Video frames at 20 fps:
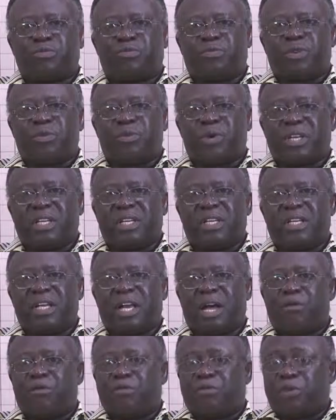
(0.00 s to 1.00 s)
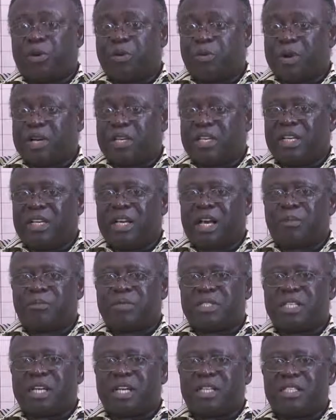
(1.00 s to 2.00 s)
frequently
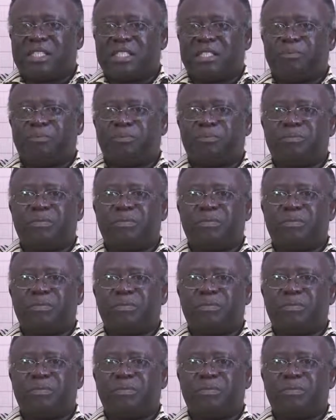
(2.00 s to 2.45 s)
absent